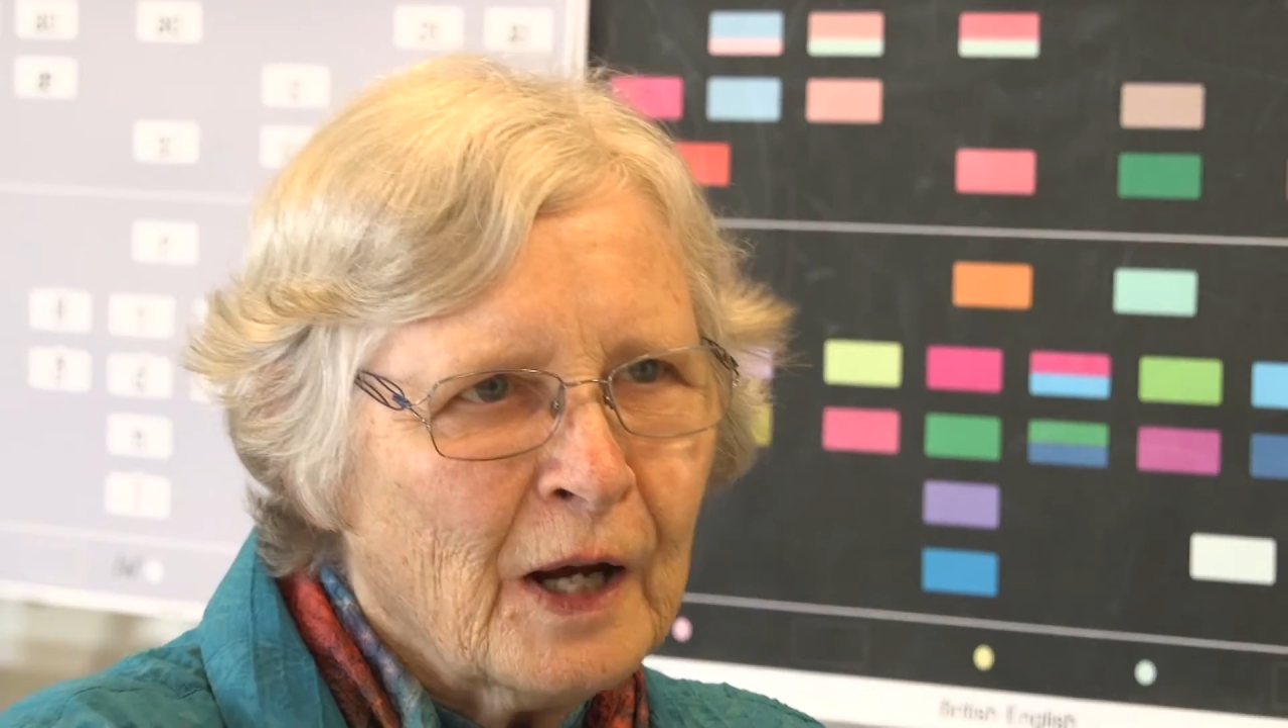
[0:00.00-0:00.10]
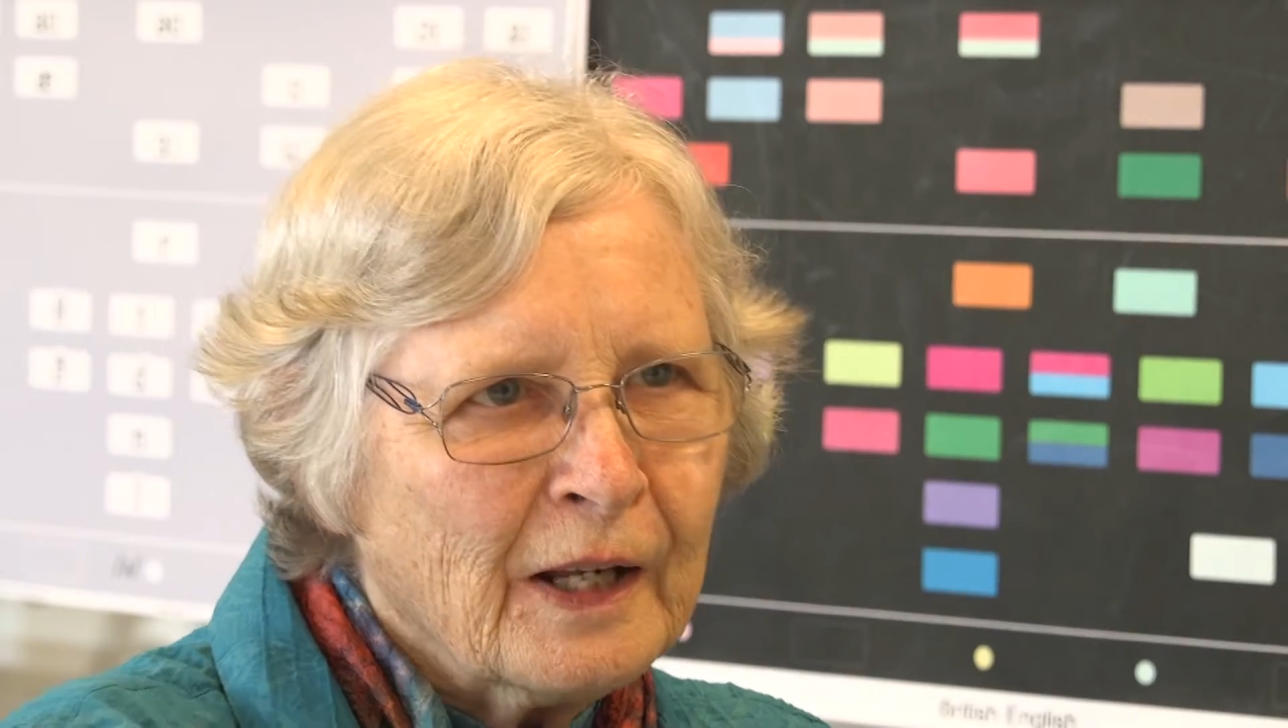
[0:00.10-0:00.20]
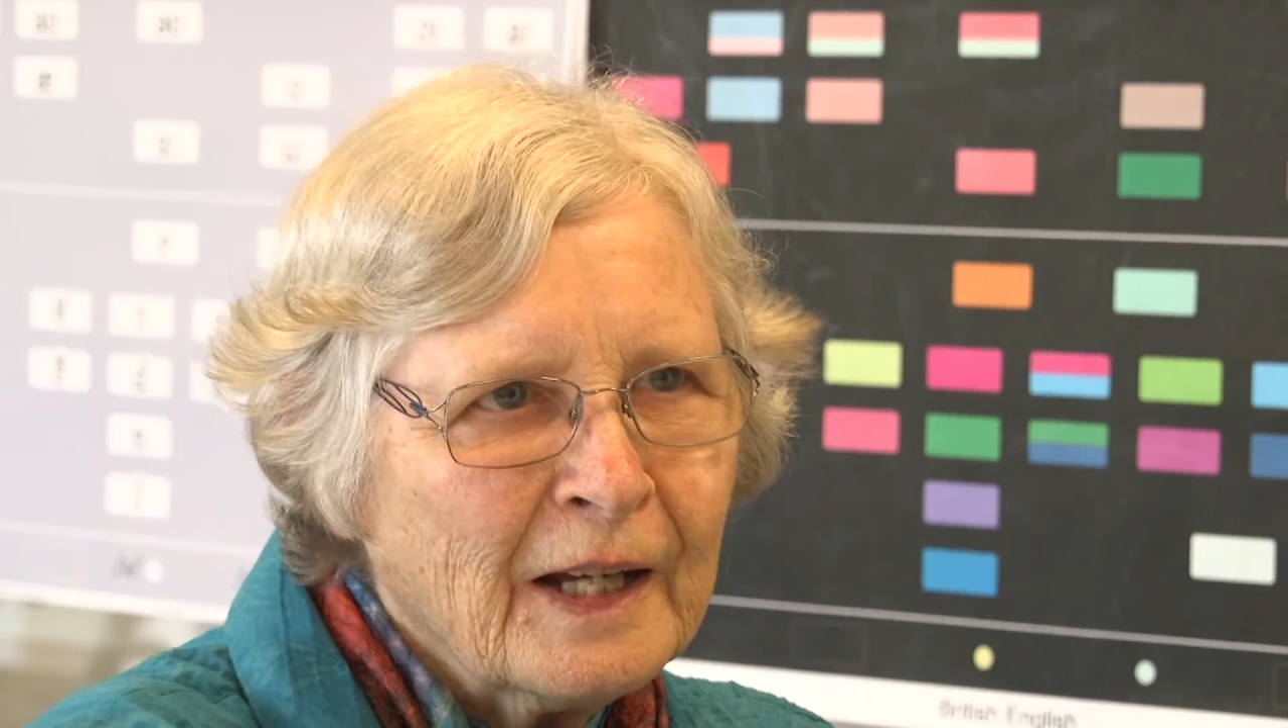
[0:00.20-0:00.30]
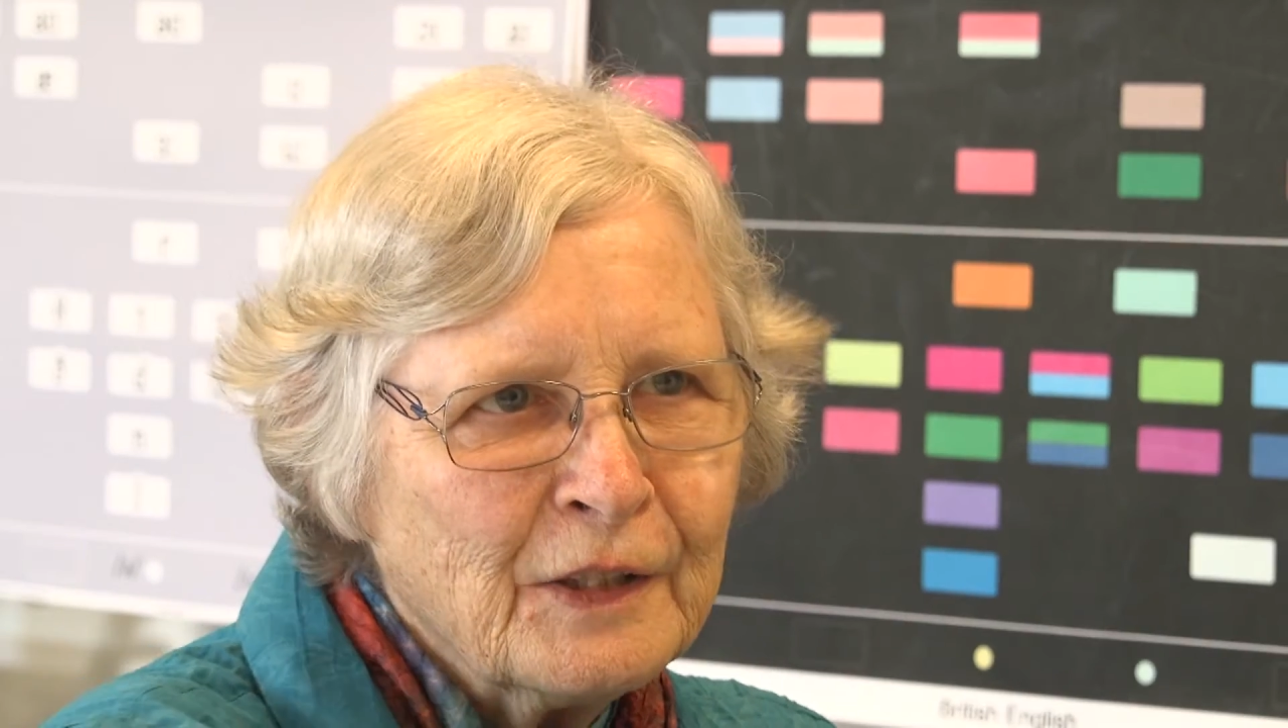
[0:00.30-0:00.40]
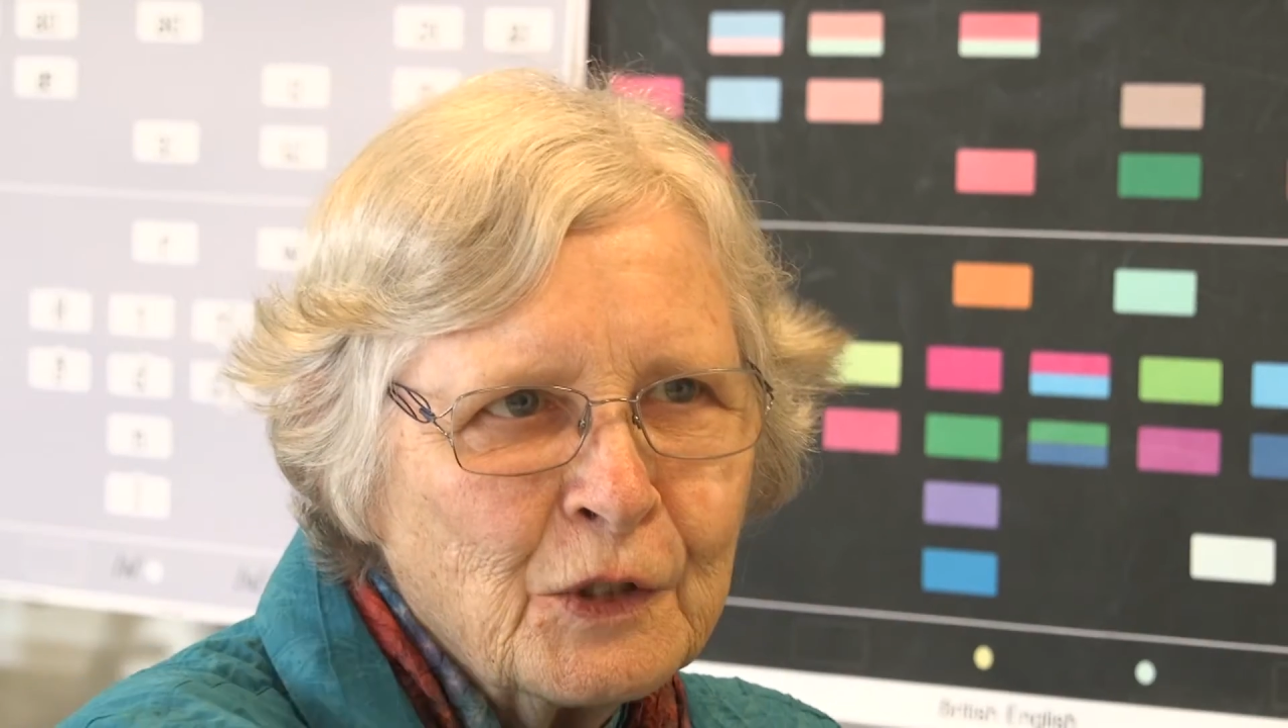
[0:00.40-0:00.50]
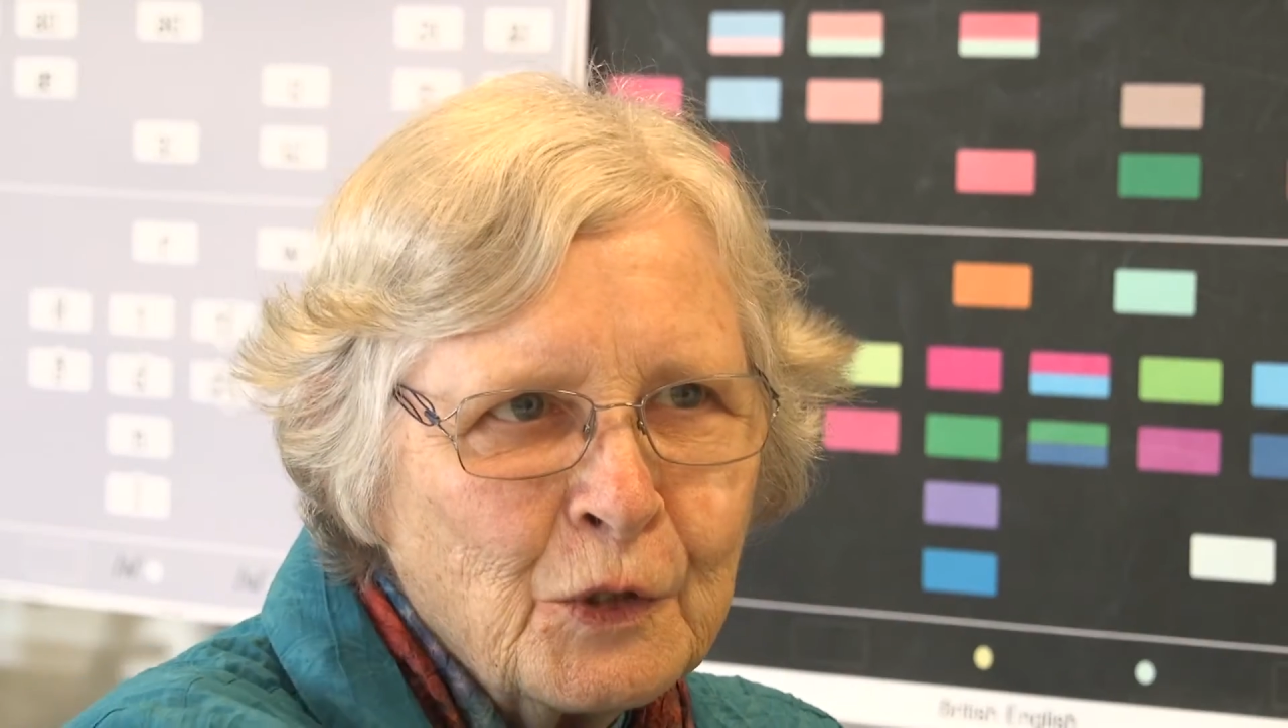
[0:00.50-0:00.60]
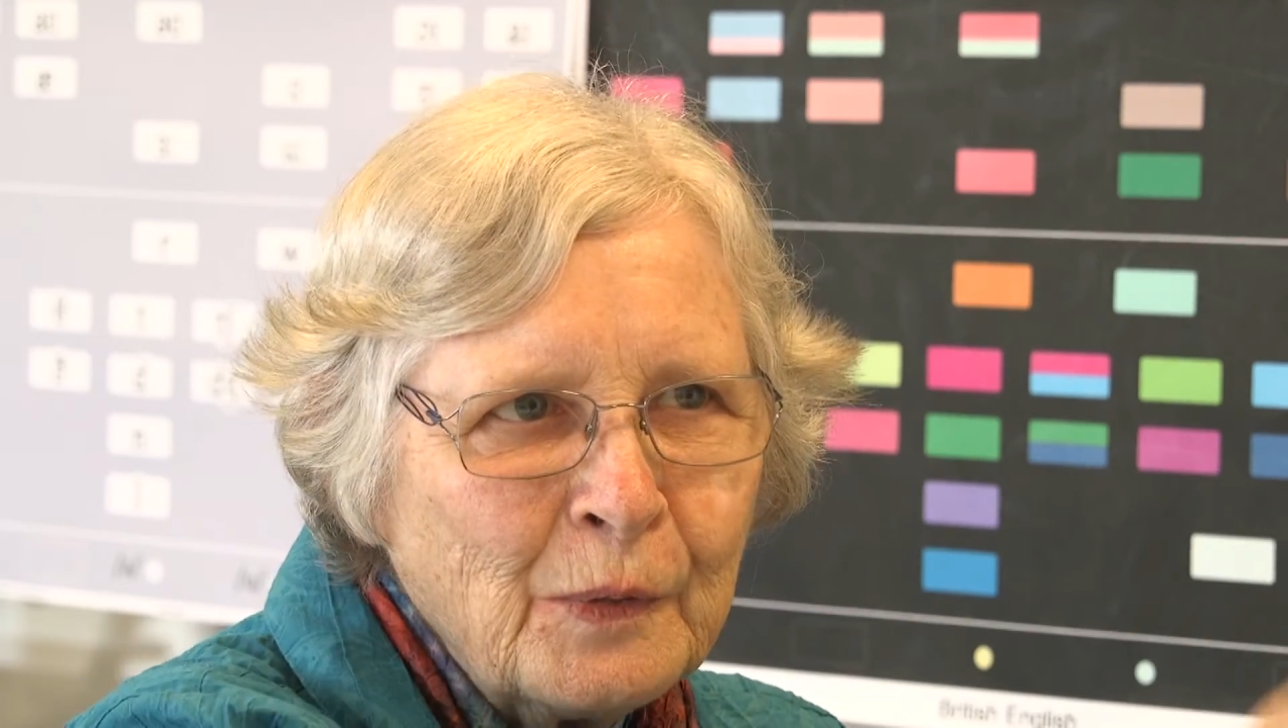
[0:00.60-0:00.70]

and I just